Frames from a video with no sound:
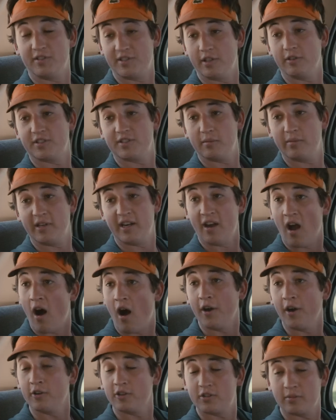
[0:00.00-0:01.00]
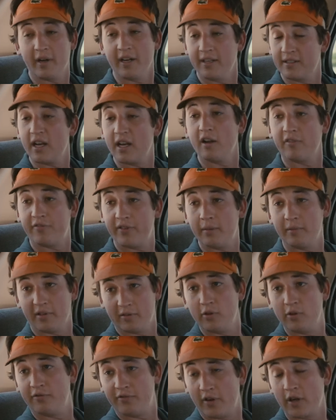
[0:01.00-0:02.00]
It would seriously be an honor to my entire
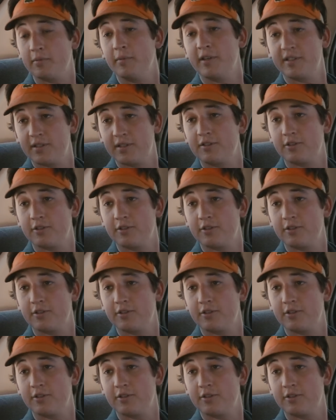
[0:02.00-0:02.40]
family if you fucked my